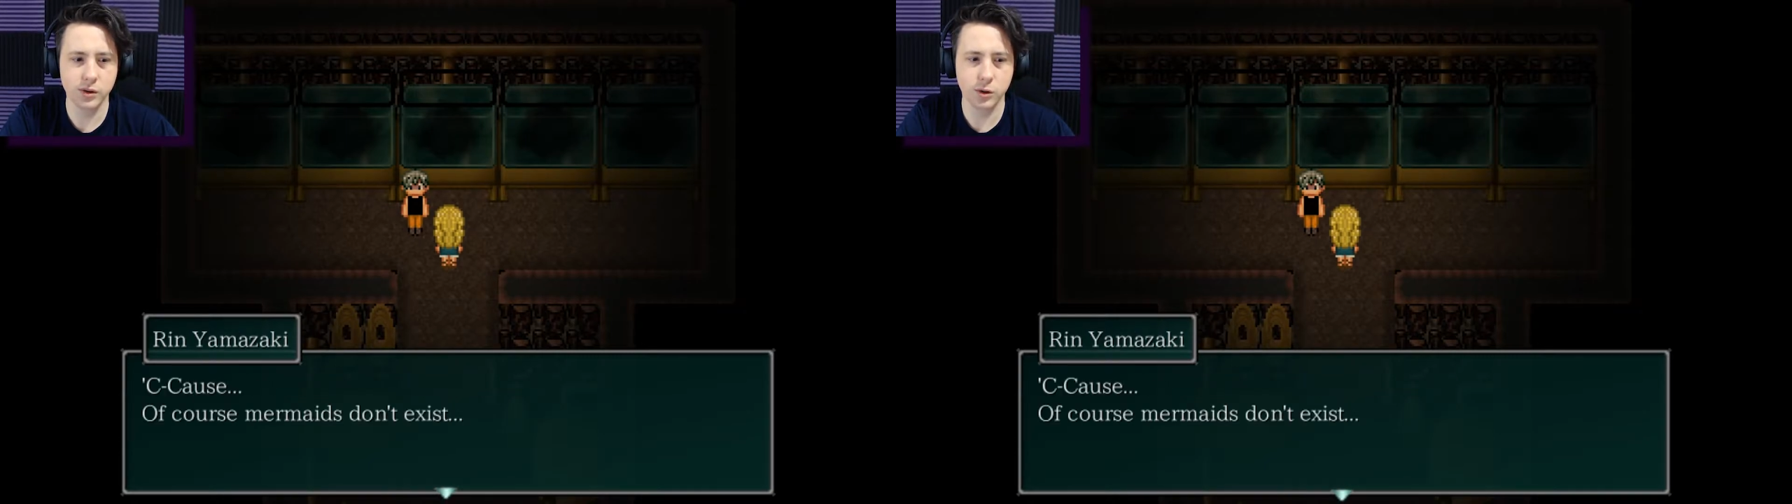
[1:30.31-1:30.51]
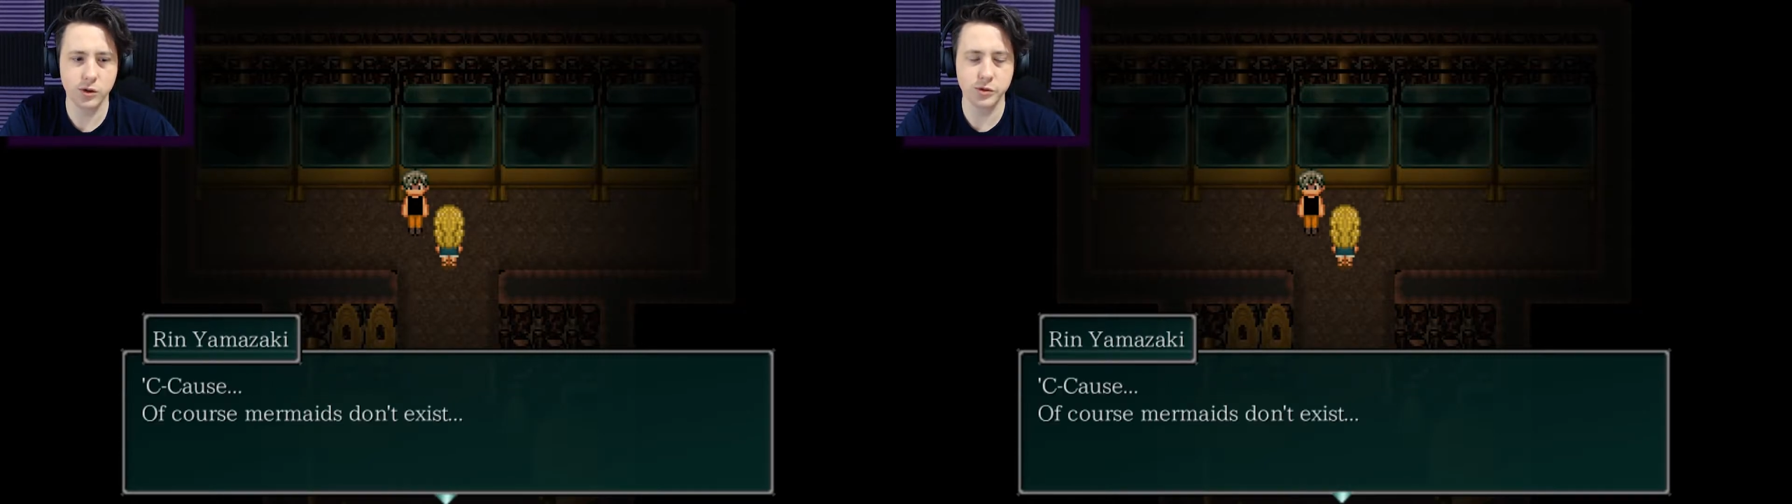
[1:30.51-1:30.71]

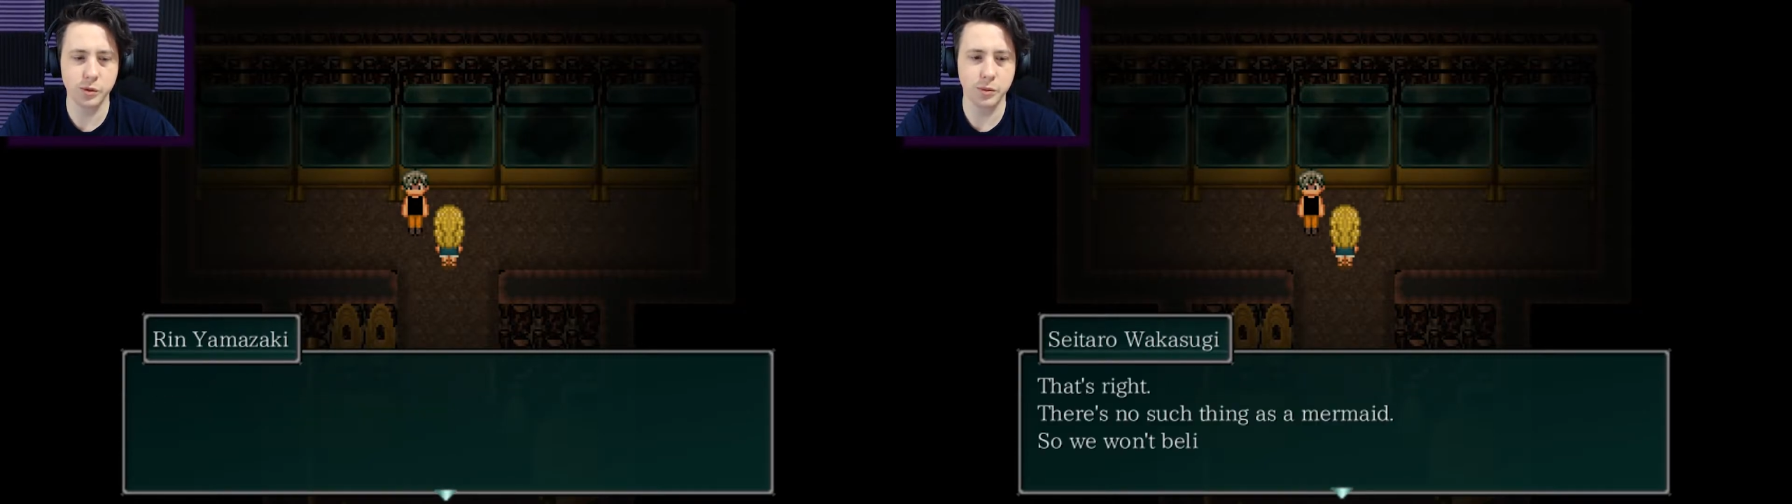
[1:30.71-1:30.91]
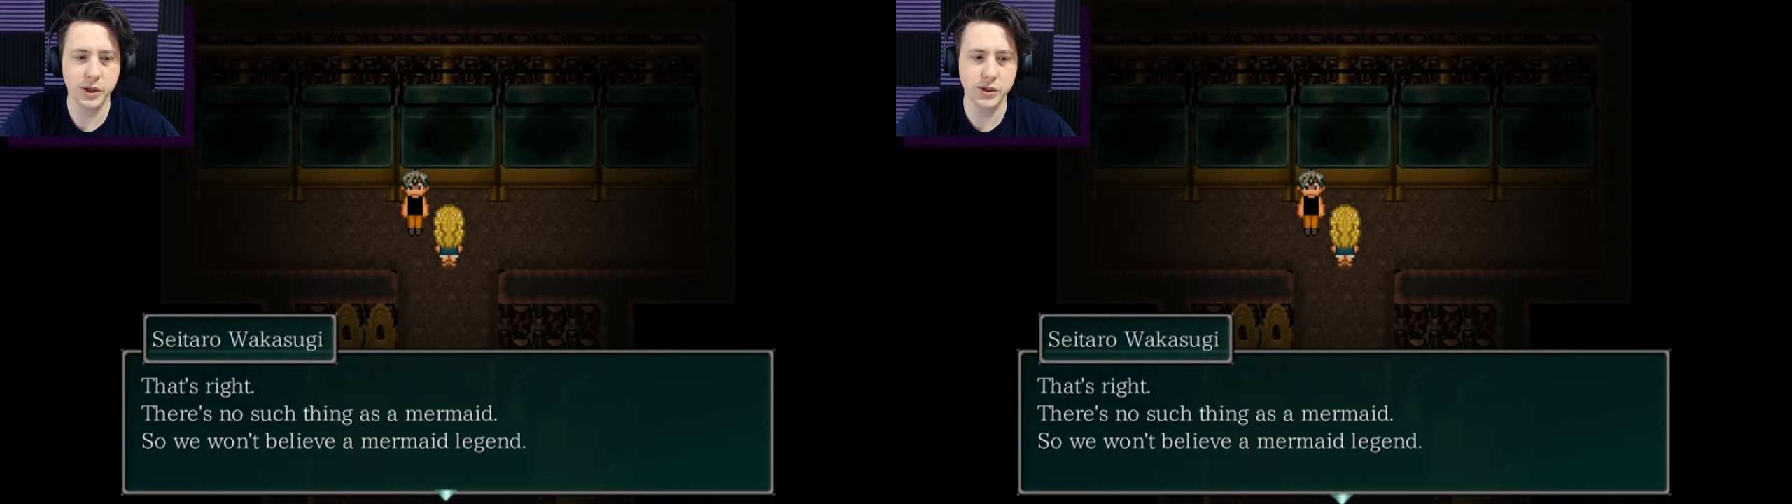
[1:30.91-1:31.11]
course
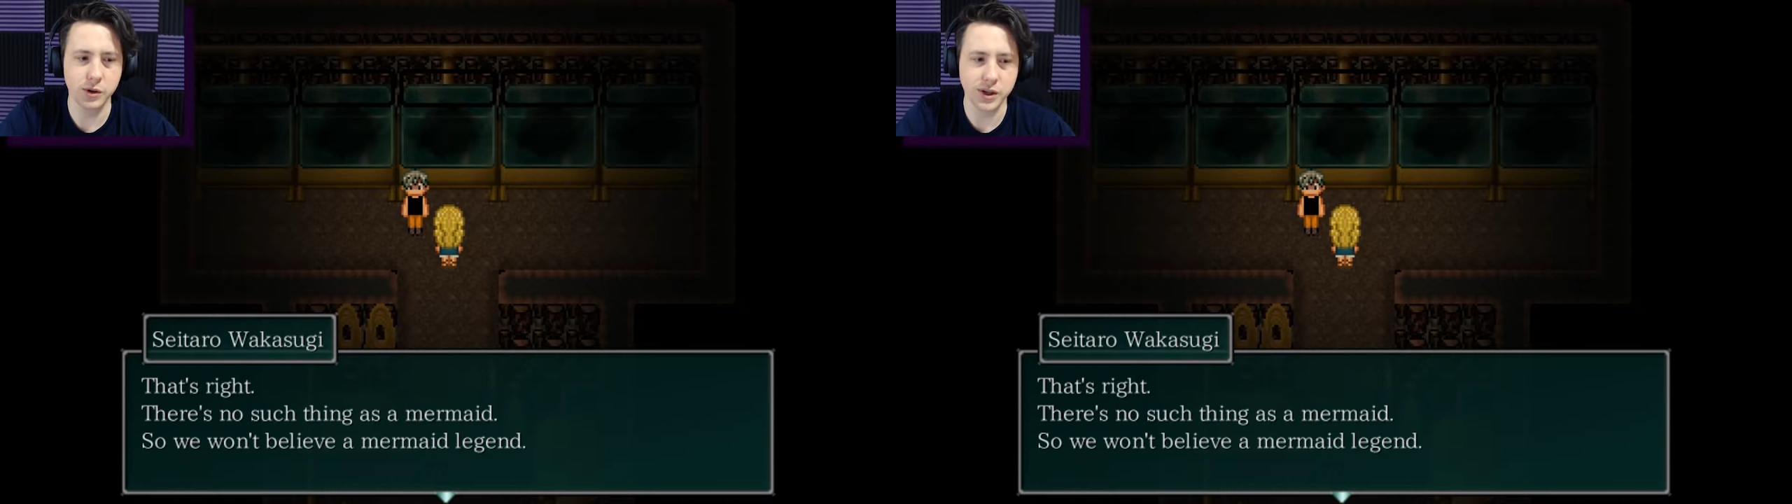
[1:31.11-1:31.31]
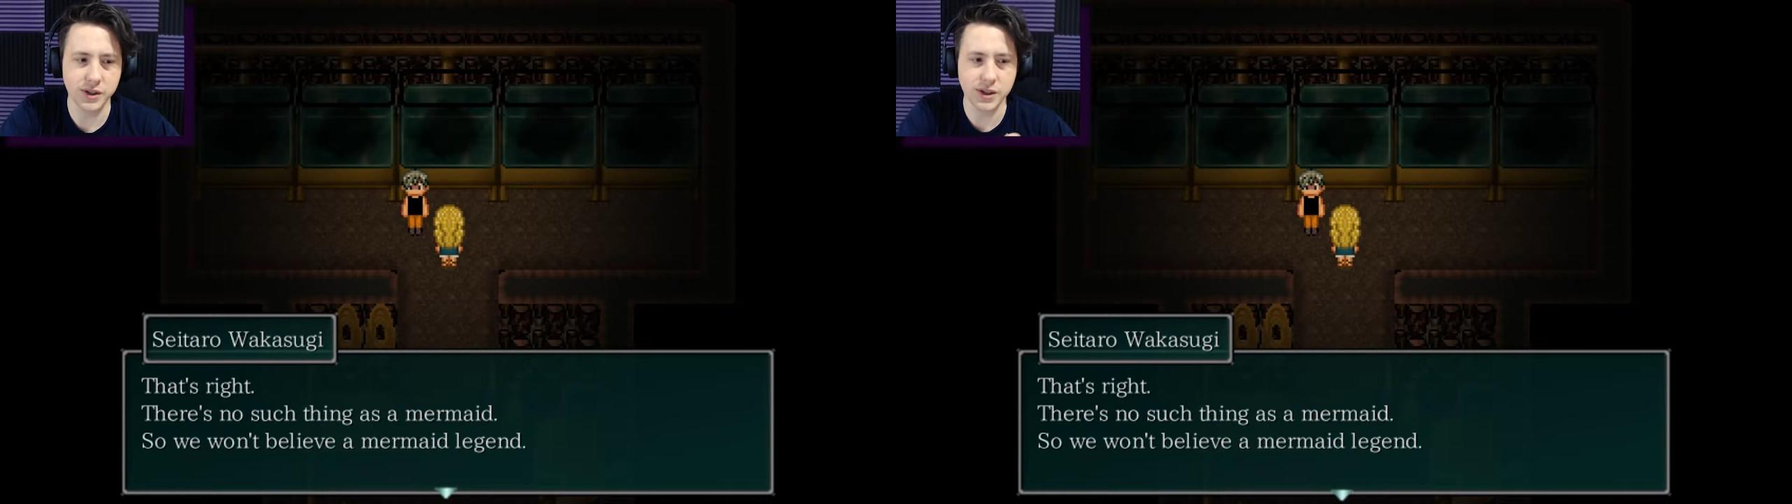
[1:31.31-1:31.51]
mermaids don't
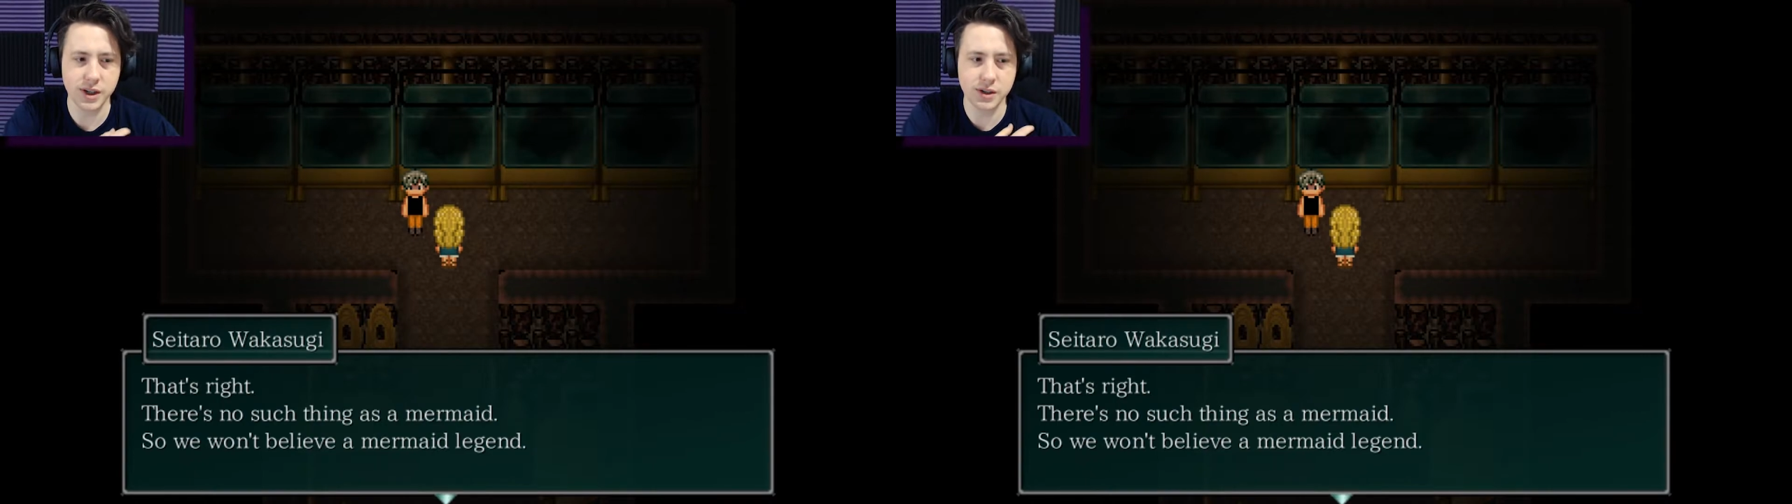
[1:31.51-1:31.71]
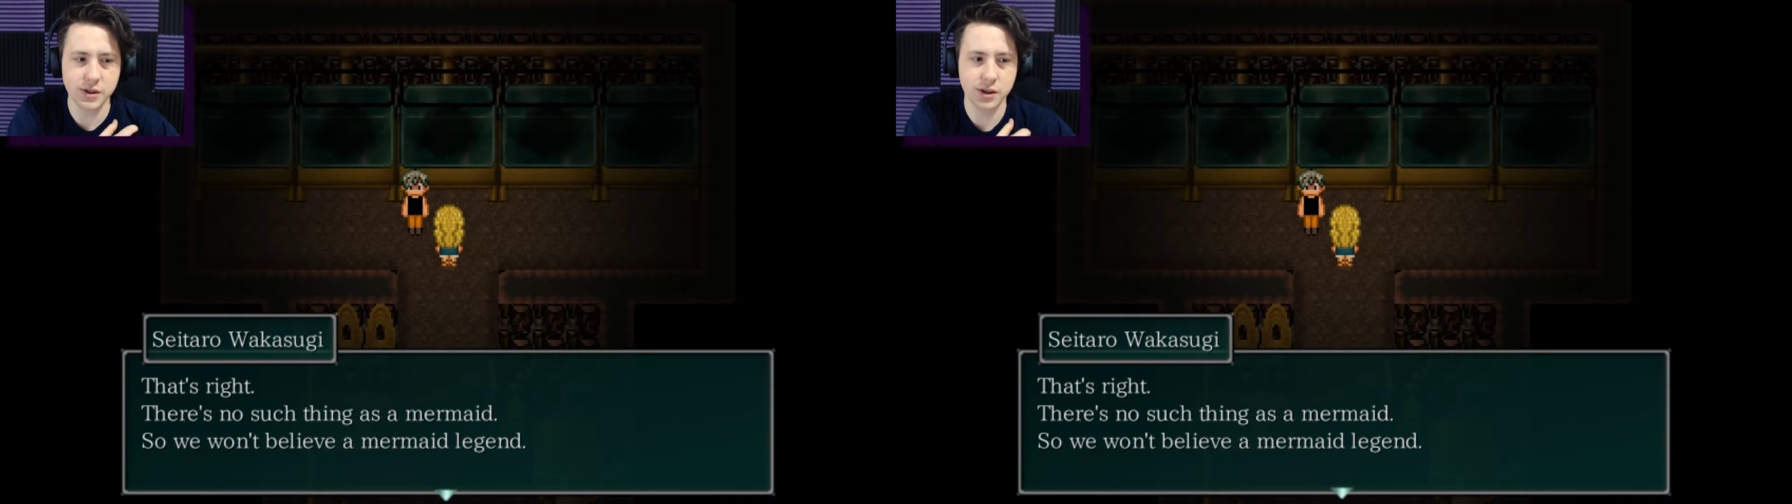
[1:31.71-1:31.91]

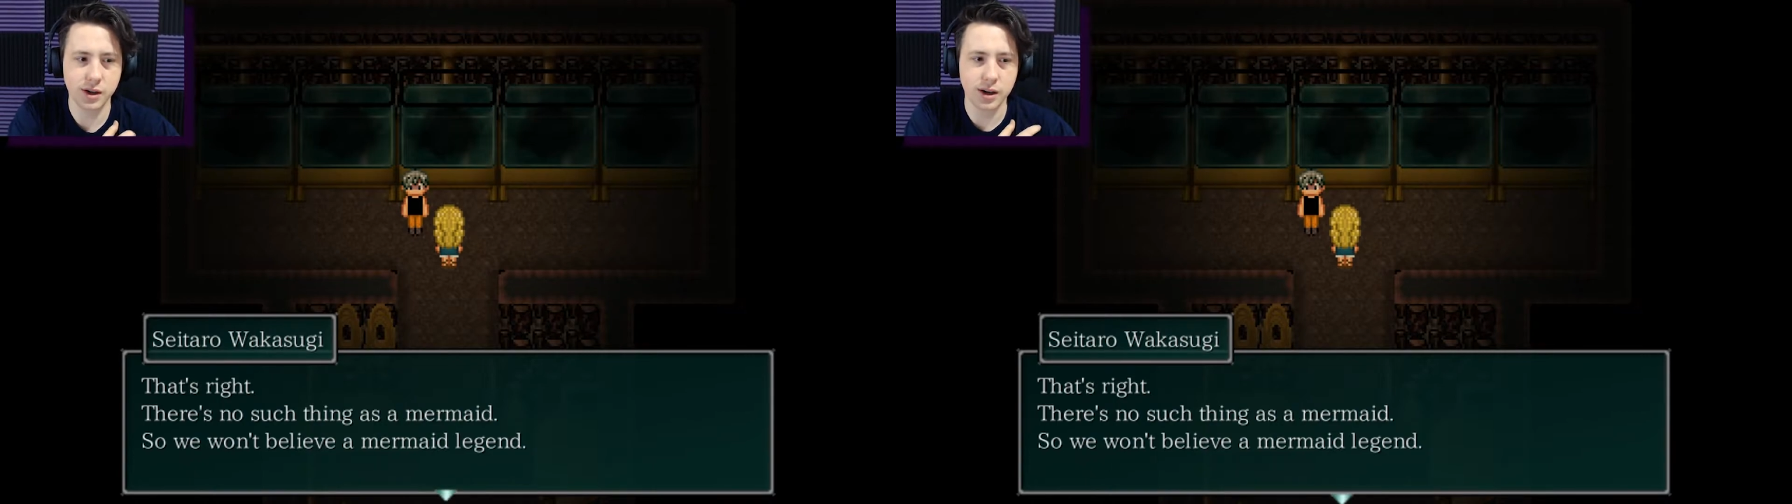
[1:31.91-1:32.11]
exist.